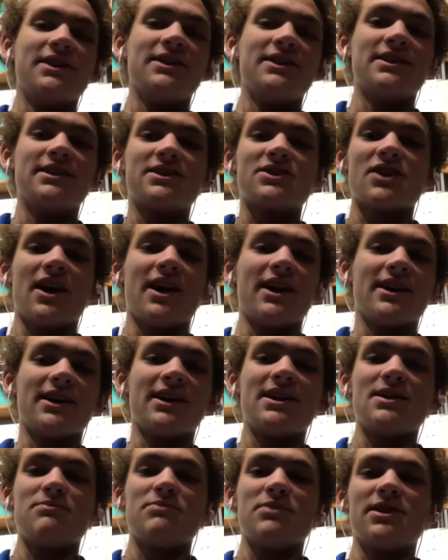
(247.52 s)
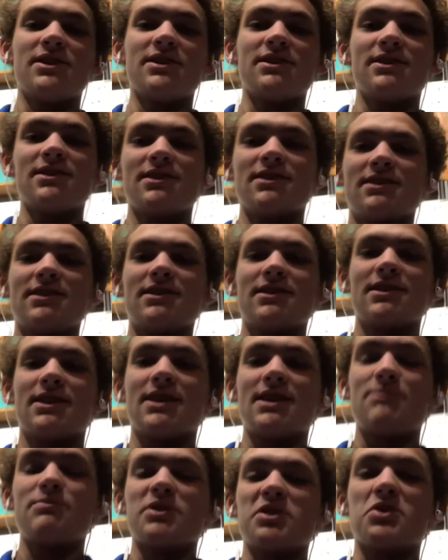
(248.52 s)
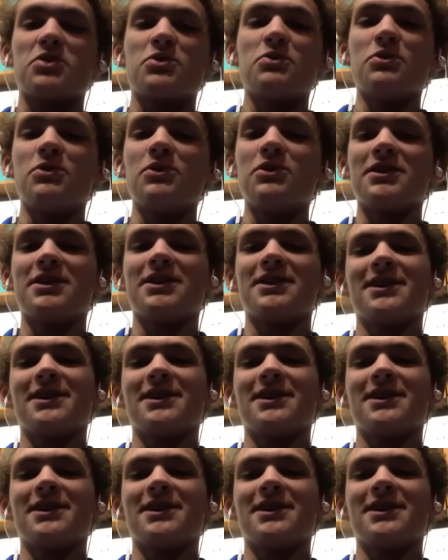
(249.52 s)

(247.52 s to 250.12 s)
to try and keep it cool.